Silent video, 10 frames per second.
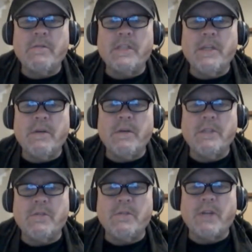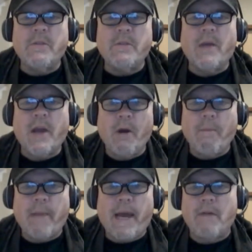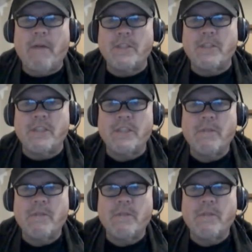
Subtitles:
go to try to help out